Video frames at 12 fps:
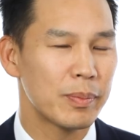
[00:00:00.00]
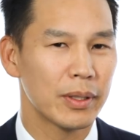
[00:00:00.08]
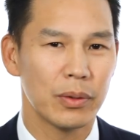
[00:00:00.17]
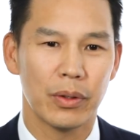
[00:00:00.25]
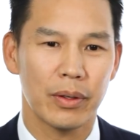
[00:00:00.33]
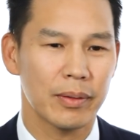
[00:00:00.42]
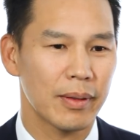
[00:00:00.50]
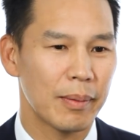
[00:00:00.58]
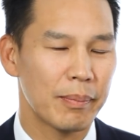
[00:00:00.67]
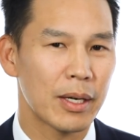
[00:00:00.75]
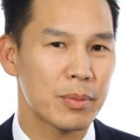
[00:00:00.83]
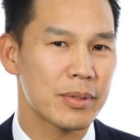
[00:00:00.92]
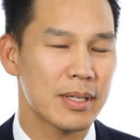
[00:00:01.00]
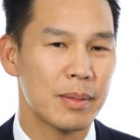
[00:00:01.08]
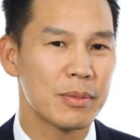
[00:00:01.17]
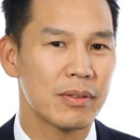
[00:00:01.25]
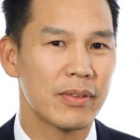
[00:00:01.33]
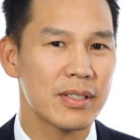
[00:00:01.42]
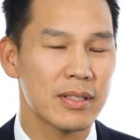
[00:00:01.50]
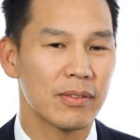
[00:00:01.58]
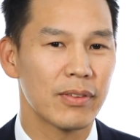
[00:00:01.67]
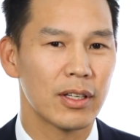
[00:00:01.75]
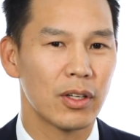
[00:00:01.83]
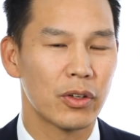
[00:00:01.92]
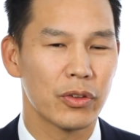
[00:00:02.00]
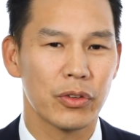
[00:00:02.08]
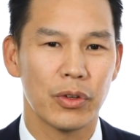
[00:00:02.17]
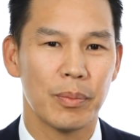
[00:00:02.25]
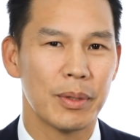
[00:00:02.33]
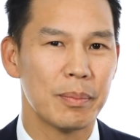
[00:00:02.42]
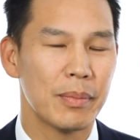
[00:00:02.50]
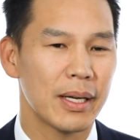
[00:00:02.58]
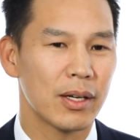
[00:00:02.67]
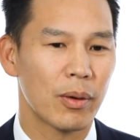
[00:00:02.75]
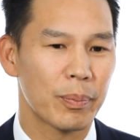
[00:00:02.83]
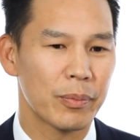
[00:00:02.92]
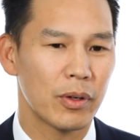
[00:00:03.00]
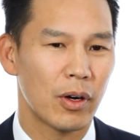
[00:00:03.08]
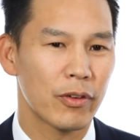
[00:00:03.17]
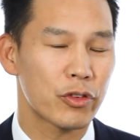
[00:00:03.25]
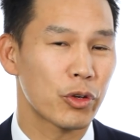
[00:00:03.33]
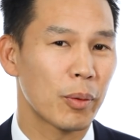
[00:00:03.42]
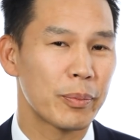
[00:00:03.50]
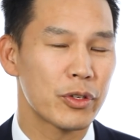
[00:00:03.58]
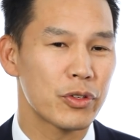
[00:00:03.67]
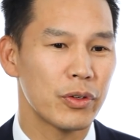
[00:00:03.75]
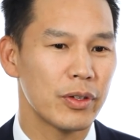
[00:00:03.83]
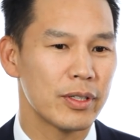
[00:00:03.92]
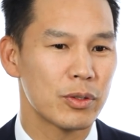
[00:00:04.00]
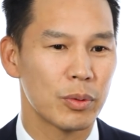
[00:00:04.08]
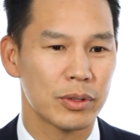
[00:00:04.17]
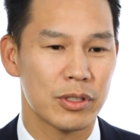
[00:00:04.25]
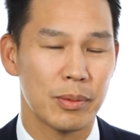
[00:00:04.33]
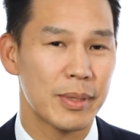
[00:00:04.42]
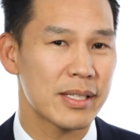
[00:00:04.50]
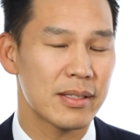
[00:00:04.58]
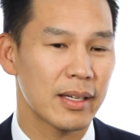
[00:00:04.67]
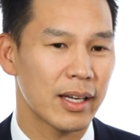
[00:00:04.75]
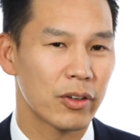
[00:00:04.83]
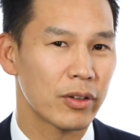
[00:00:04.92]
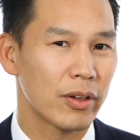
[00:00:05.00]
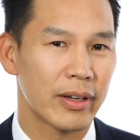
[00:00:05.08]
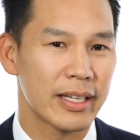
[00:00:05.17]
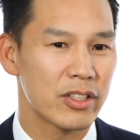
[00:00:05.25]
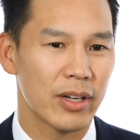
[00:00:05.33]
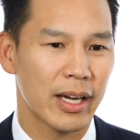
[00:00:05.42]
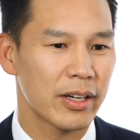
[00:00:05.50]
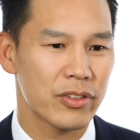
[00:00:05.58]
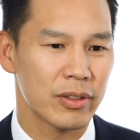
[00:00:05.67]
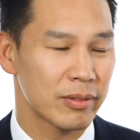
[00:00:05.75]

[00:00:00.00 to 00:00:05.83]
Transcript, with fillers: but look, the management team's investing for the long term in many op offshore opportunities, as well as domestic and online education.